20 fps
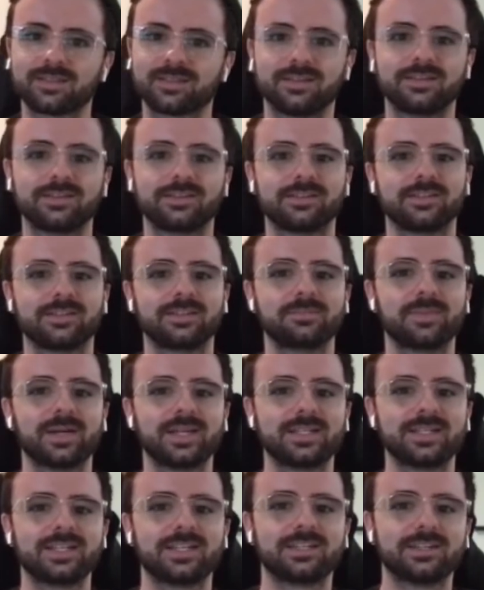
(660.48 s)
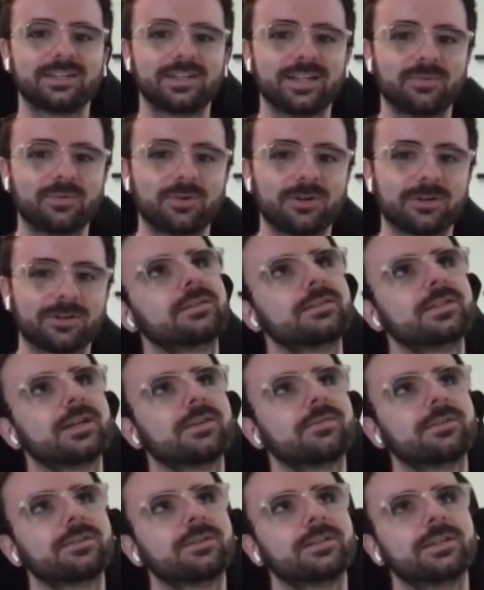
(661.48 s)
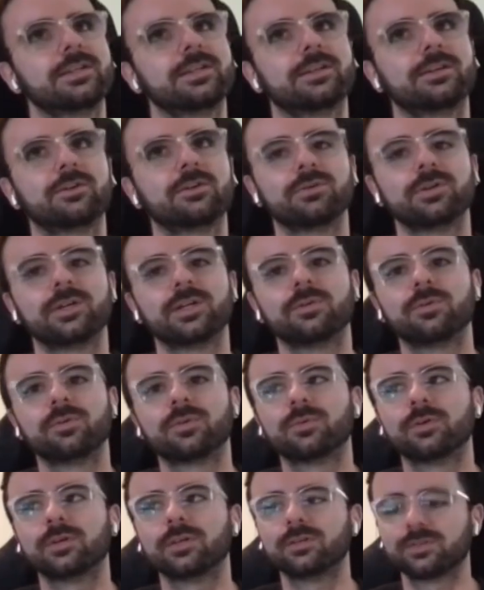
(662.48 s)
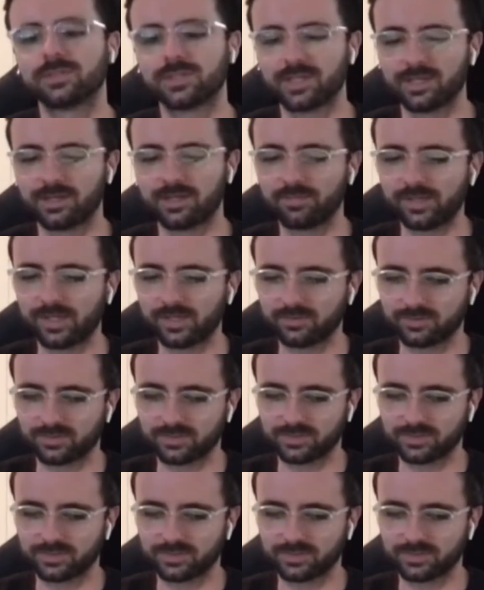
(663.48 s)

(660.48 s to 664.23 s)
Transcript: in my day-to-day work. Definitely agree with what you say about